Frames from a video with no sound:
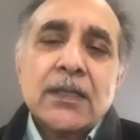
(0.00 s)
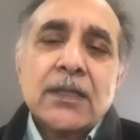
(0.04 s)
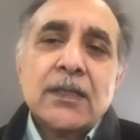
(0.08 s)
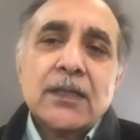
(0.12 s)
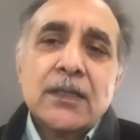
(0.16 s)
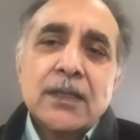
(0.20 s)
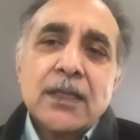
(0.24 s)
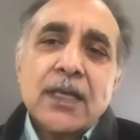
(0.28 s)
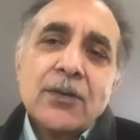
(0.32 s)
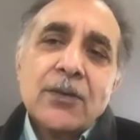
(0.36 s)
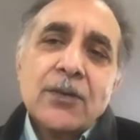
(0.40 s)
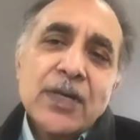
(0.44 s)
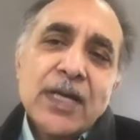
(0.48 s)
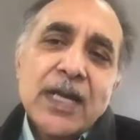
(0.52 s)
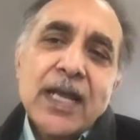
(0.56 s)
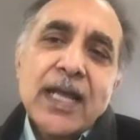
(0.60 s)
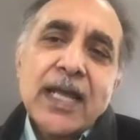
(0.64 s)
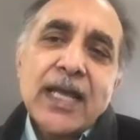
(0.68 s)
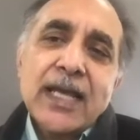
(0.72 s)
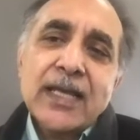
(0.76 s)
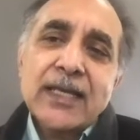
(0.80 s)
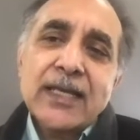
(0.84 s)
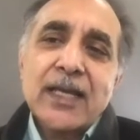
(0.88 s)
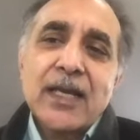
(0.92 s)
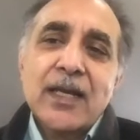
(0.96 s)
Yeah, I want to
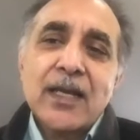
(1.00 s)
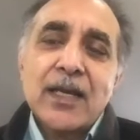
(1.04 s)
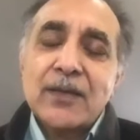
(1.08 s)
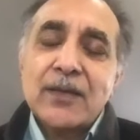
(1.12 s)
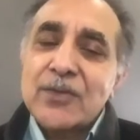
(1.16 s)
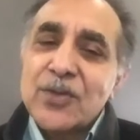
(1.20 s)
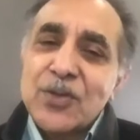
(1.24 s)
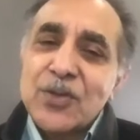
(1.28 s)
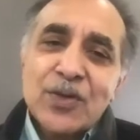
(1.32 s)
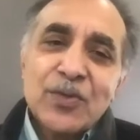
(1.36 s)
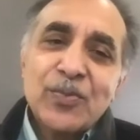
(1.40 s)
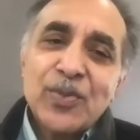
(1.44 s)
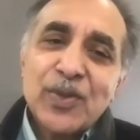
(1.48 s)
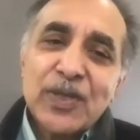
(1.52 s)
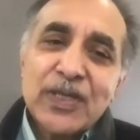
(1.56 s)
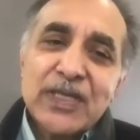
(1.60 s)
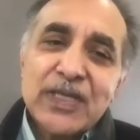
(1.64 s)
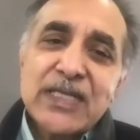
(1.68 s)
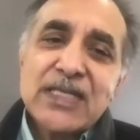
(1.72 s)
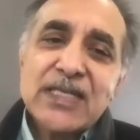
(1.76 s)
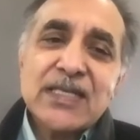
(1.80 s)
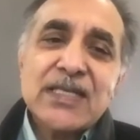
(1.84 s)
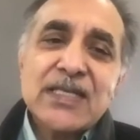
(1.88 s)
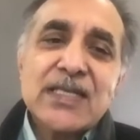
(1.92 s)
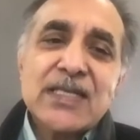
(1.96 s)
add, I'm sort of
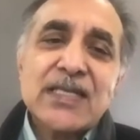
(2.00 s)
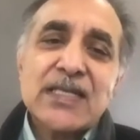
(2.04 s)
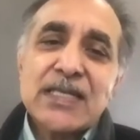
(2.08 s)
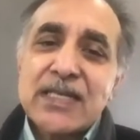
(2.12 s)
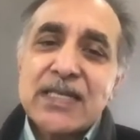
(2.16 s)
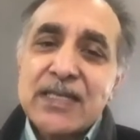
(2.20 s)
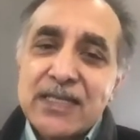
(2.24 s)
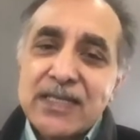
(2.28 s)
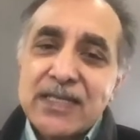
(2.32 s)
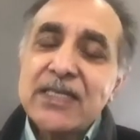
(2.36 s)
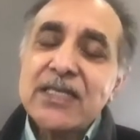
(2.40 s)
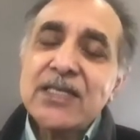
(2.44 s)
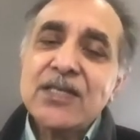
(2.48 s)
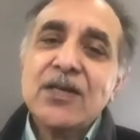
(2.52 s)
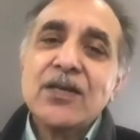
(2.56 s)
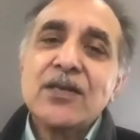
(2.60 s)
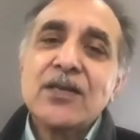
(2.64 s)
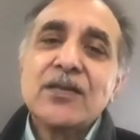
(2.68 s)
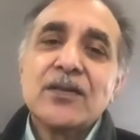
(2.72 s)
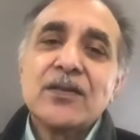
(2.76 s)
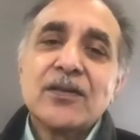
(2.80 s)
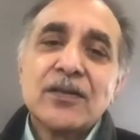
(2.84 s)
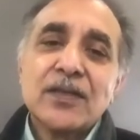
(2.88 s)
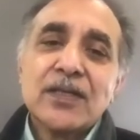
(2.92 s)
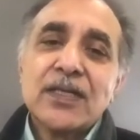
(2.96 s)
pleased to see this on
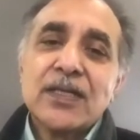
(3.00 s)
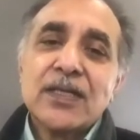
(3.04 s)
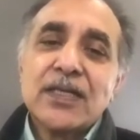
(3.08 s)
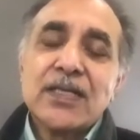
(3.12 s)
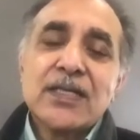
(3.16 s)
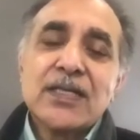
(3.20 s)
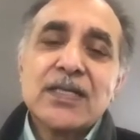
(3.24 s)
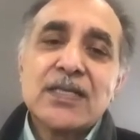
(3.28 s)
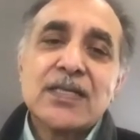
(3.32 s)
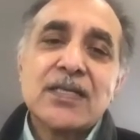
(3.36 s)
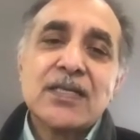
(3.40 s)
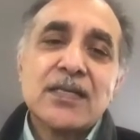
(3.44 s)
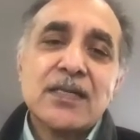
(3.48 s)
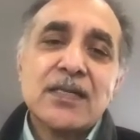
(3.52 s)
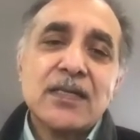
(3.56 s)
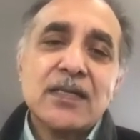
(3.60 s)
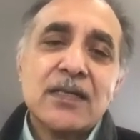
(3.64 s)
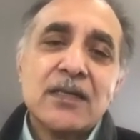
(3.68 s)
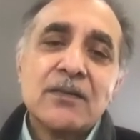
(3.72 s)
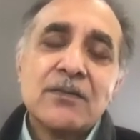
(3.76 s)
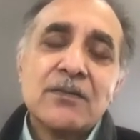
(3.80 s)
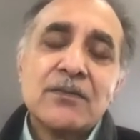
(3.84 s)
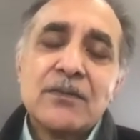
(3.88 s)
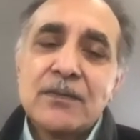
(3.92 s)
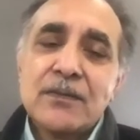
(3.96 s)
the list
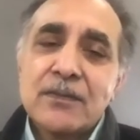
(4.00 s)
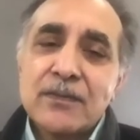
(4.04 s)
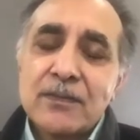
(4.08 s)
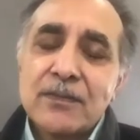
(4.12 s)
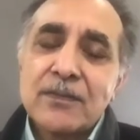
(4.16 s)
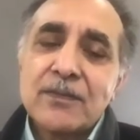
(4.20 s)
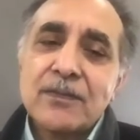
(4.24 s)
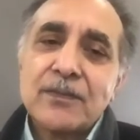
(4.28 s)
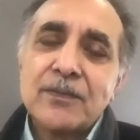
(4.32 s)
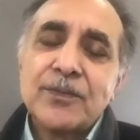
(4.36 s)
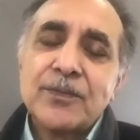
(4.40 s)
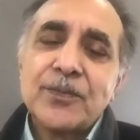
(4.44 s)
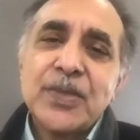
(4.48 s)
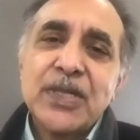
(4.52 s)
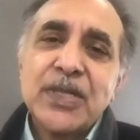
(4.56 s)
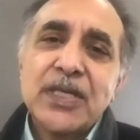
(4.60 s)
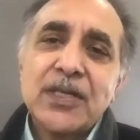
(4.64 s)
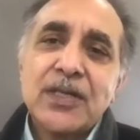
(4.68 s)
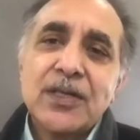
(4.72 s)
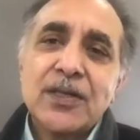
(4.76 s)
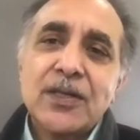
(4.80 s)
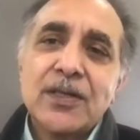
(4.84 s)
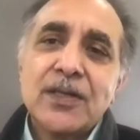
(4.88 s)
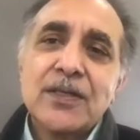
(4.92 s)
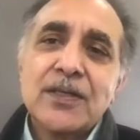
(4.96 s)

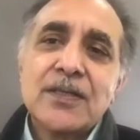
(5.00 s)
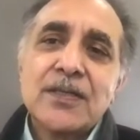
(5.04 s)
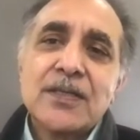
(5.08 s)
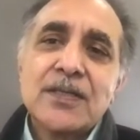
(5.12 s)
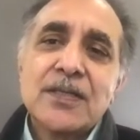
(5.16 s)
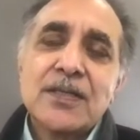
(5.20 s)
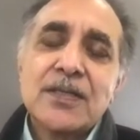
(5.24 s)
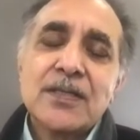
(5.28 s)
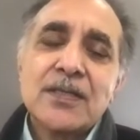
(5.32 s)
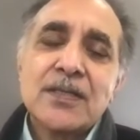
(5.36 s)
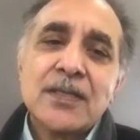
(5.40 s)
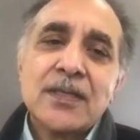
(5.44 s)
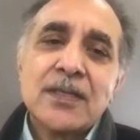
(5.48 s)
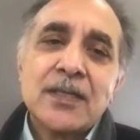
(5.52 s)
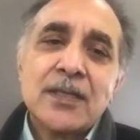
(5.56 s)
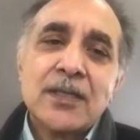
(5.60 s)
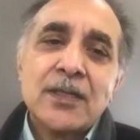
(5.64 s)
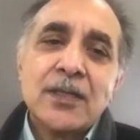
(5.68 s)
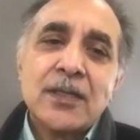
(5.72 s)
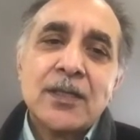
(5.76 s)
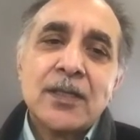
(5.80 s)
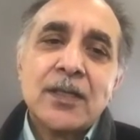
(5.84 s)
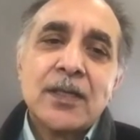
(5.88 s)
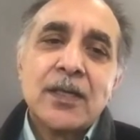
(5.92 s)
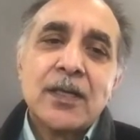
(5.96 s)
because
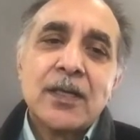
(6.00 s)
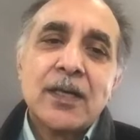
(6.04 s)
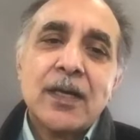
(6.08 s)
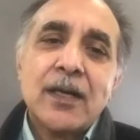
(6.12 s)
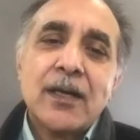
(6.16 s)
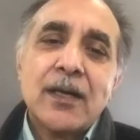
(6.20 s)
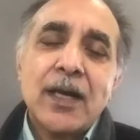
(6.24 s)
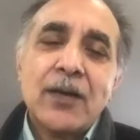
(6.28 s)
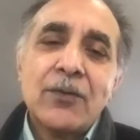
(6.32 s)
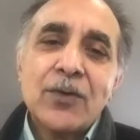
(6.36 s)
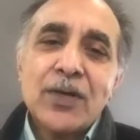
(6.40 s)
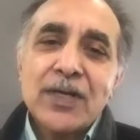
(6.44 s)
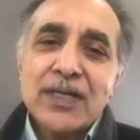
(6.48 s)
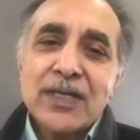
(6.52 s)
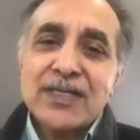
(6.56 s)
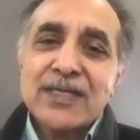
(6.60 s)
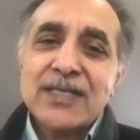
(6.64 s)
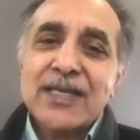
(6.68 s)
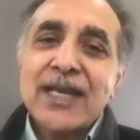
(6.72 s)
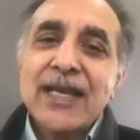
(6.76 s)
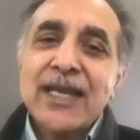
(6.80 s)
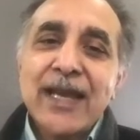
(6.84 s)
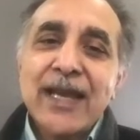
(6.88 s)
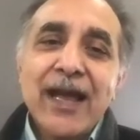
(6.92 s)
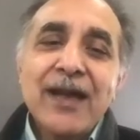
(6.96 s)
I want to
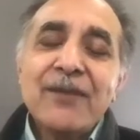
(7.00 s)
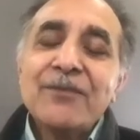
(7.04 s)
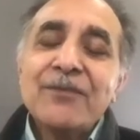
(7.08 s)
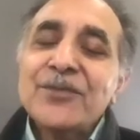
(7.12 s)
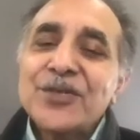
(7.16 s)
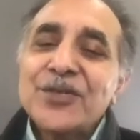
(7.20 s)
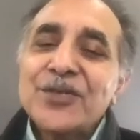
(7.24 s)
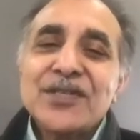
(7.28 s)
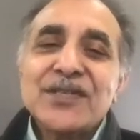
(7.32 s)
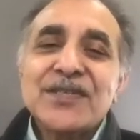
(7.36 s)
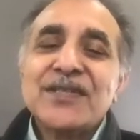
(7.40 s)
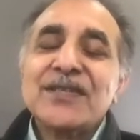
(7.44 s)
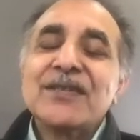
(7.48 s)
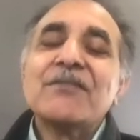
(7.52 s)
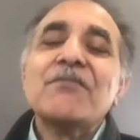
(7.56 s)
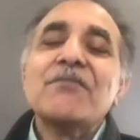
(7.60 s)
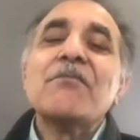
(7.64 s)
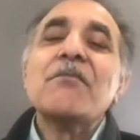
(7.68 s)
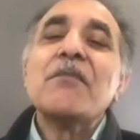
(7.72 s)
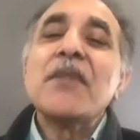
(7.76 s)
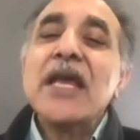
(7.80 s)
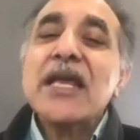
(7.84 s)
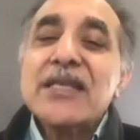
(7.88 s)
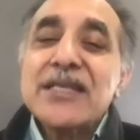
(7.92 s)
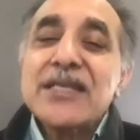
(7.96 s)
say I'm just
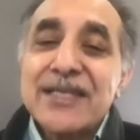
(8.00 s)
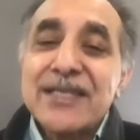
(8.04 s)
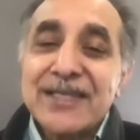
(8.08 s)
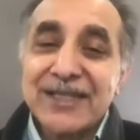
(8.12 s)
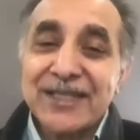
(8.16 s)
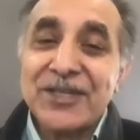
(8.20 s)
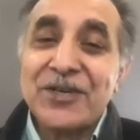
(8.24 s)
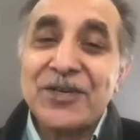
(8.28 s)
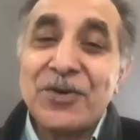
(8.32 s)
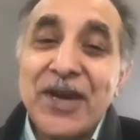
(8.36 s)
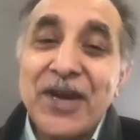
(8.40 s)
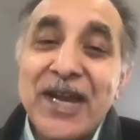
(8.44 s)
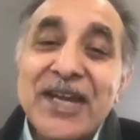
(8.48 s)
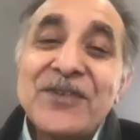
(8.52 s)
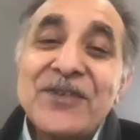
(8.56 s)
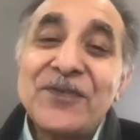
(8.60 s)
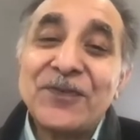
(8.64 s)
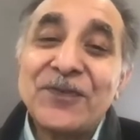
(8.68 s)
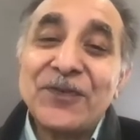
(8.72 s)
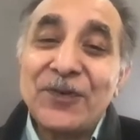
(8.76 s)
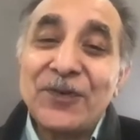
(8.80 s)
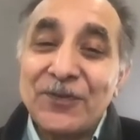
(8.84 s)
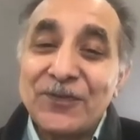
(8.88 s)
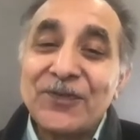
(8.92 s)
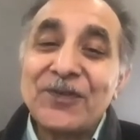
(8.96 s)
immensely
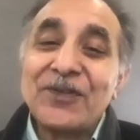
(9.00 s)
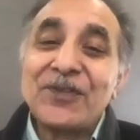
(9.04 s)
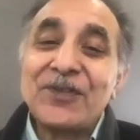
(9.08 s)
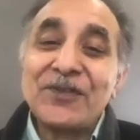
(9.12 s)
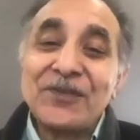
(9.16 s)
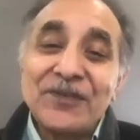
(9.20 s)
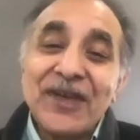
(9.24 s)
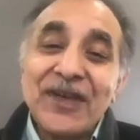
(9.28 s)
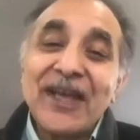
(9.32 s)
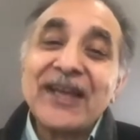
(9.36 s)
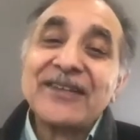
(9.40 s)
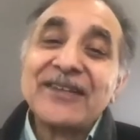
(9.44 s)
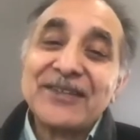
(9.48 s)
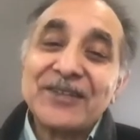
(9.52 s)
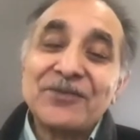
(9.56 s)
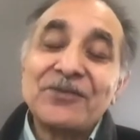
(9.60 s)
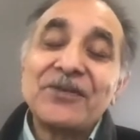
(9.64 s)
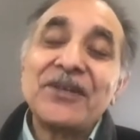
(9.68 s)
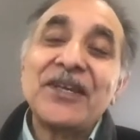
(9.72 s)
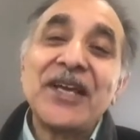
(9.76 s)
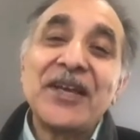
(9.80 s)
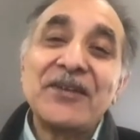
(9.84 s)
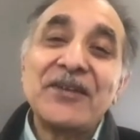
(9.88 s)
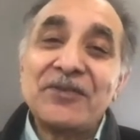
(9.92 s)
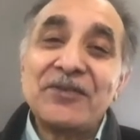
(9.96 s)
grateful for the fact that we
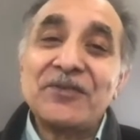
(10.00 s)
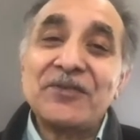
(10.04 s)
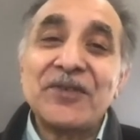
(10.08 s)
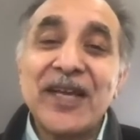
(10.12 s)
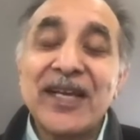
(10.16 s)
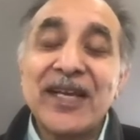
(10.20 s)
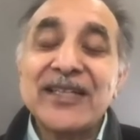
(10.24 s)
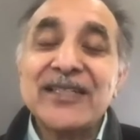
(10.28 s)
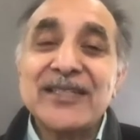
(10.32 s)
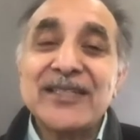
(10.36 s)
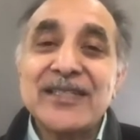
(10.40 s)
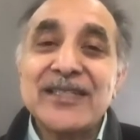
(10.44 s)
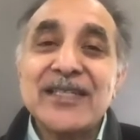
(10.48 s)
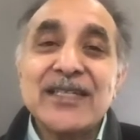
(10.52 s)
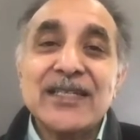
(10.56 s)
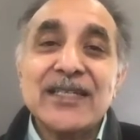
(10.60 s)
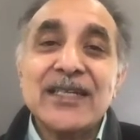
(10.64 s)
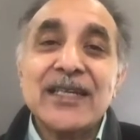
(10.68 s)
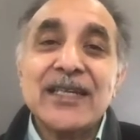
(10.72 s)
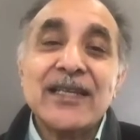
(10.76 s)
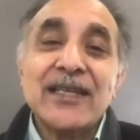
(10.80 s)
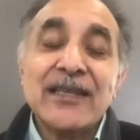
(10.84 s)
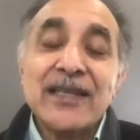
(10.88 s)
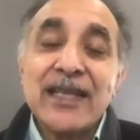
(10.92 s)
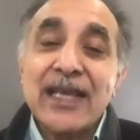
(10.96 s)
have a vaccine
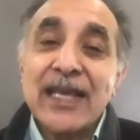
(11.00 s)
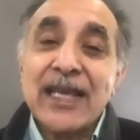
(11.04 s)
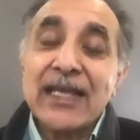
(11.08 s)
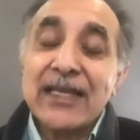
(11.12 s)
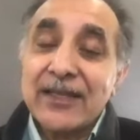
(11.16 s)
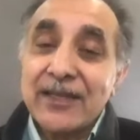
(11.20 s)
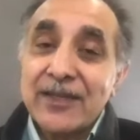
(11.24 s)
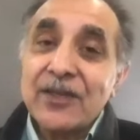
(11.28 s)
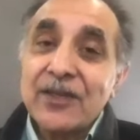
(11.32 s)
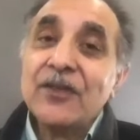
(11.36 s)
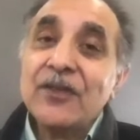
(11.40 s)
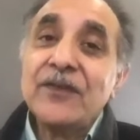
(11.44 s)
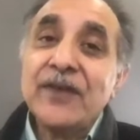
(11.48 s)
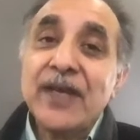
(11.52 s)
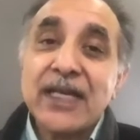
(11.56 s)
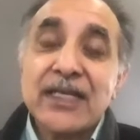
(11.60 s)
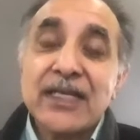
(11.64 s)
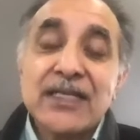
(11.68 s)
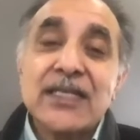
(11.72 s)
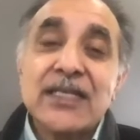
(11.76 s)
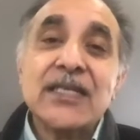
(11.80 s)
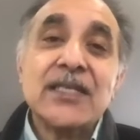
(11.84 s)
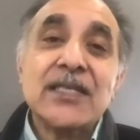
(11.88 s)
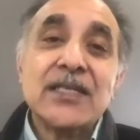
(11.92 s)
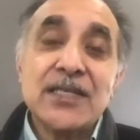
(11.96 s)
and that their
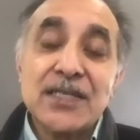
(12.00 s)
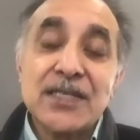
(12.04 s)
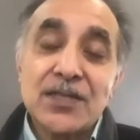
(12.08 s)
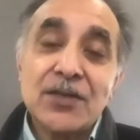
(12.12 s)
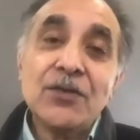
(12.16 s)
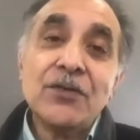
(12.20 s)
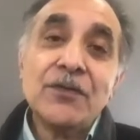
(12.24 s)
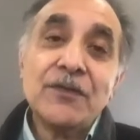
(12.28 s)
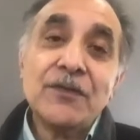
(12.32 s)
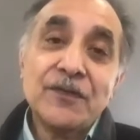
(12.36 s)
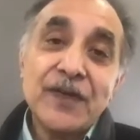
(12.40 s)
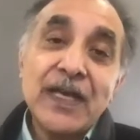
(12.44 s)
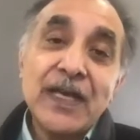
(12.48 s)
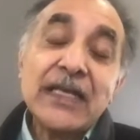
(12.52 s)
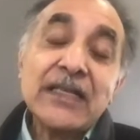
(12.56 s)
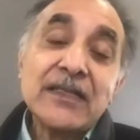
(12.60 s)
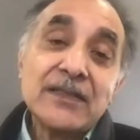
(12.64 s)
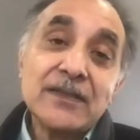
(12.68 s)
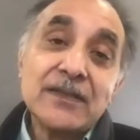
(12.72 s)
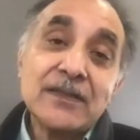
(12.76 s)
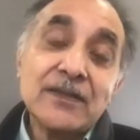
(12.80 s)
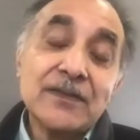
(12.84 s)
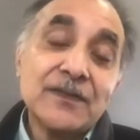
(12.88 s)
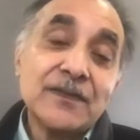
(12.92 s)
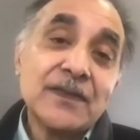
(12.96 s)
vaccine is so
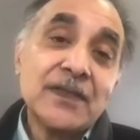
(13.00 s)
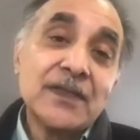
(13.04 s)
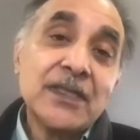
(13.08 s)
effective.